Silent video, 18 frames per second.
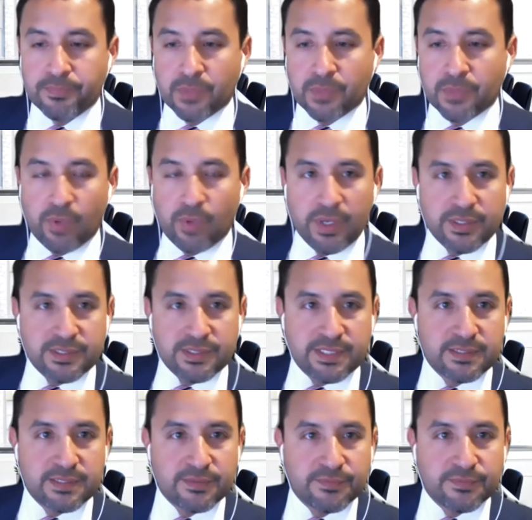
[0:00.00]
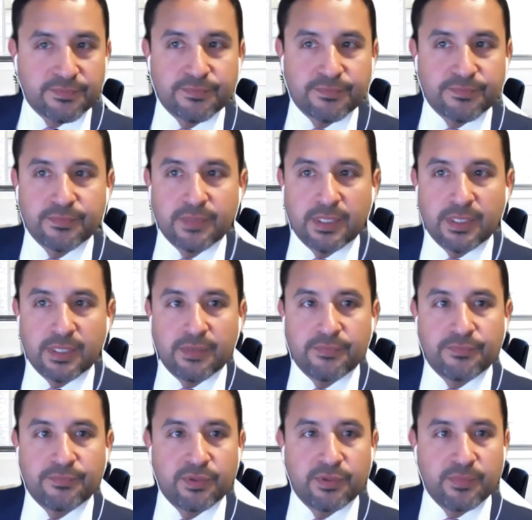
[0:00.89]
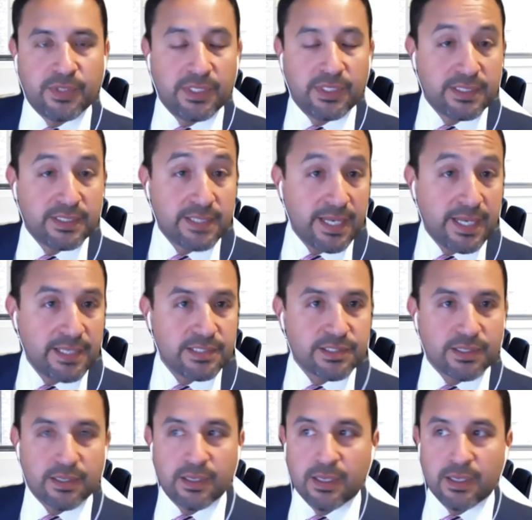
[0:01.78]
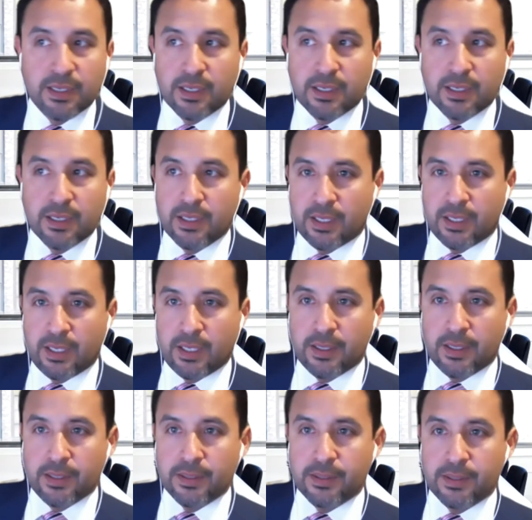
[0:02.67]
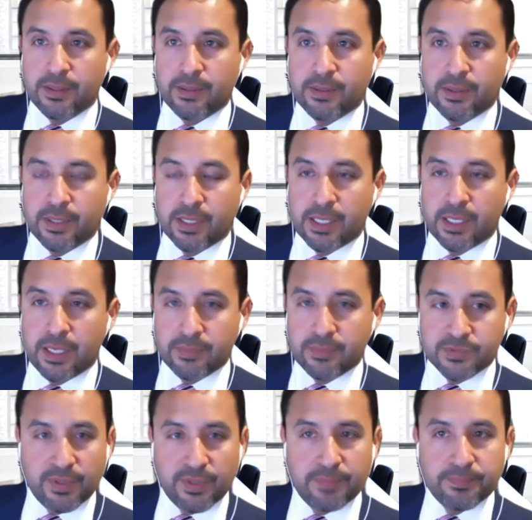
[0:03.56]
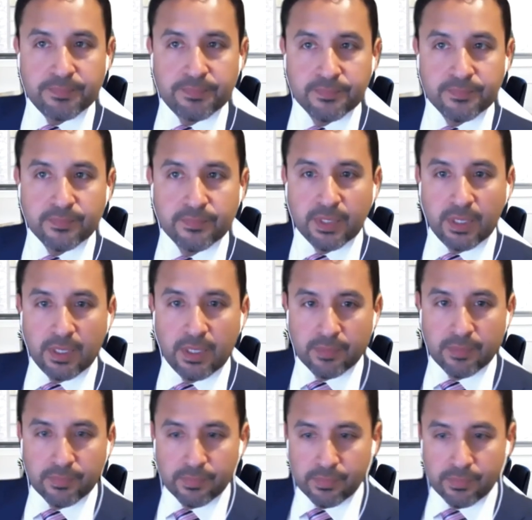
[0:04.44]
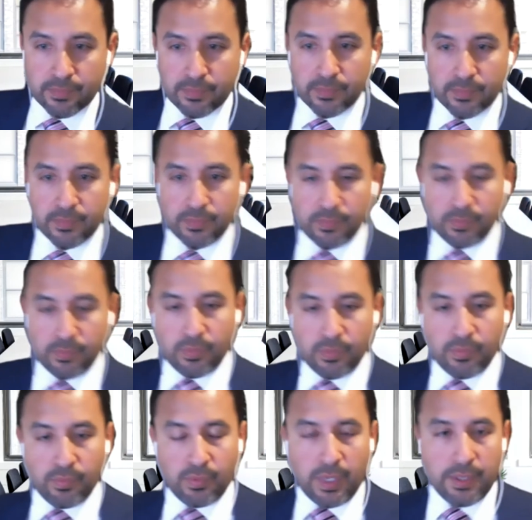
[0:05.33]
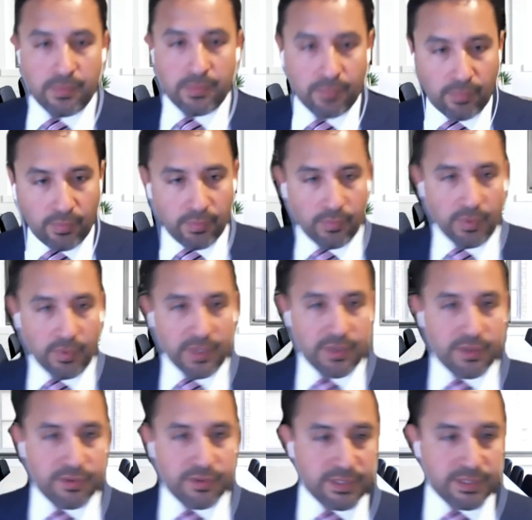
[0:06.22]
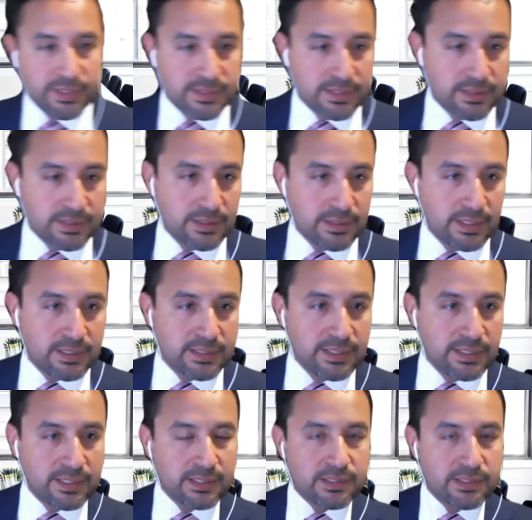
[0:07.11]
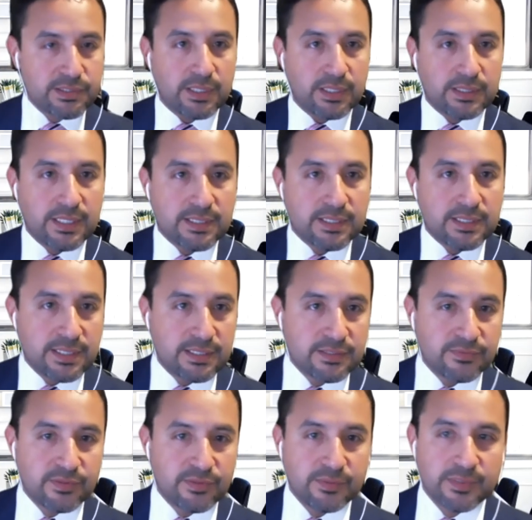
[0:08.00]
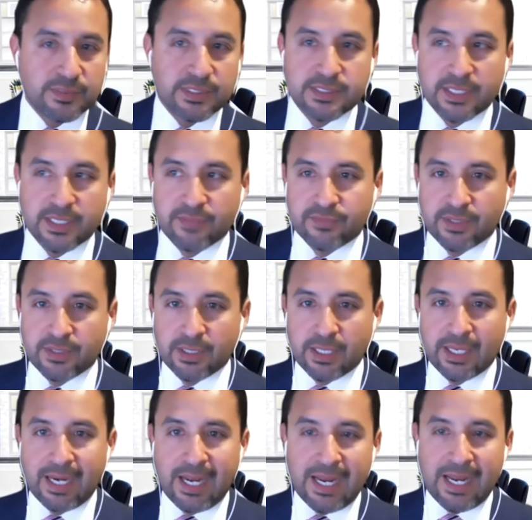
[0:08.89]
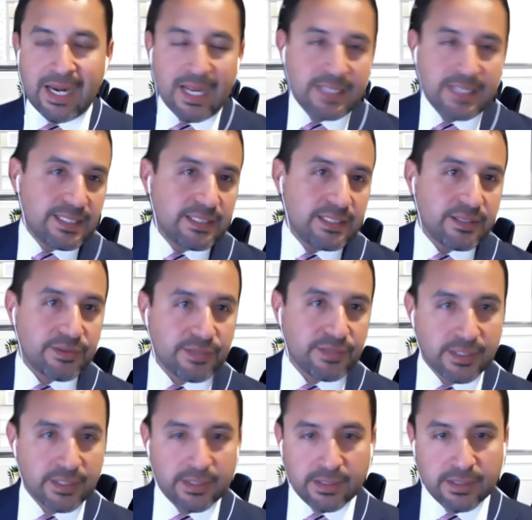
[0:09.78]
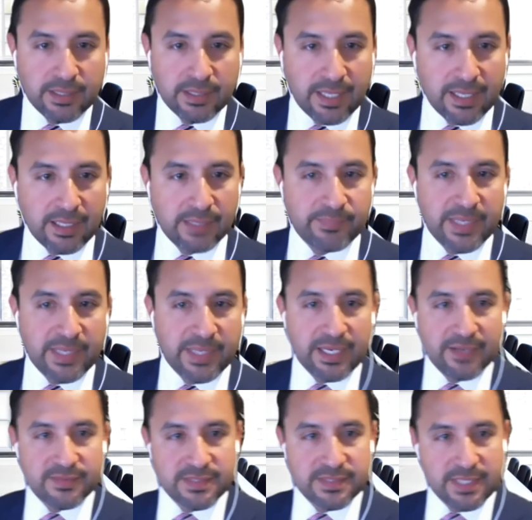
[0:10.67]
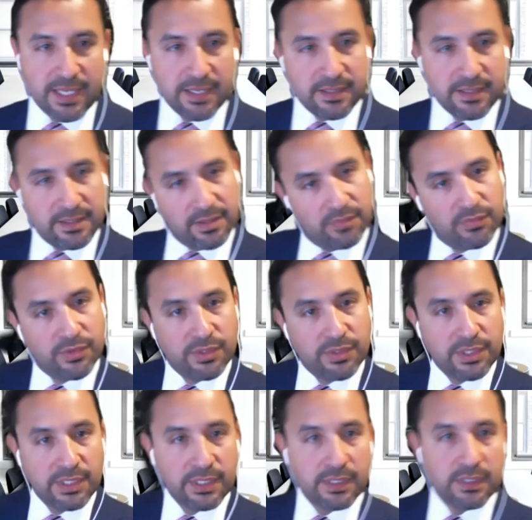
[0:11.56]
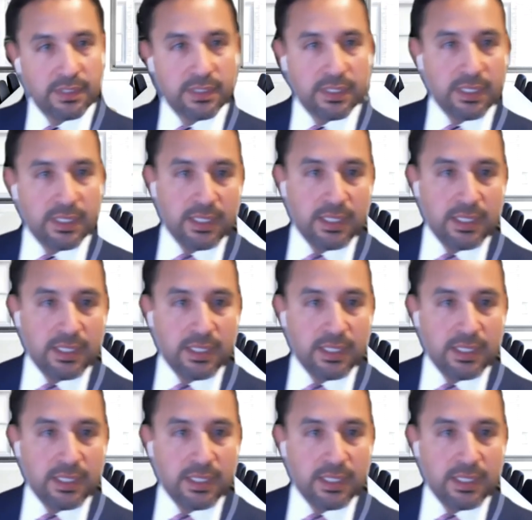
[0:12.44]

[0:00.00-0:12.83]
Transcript: where the sense of community danger comes from. What are the things that deconstruct that sense of community safety? And I tend to think, like many have said, they're rooted in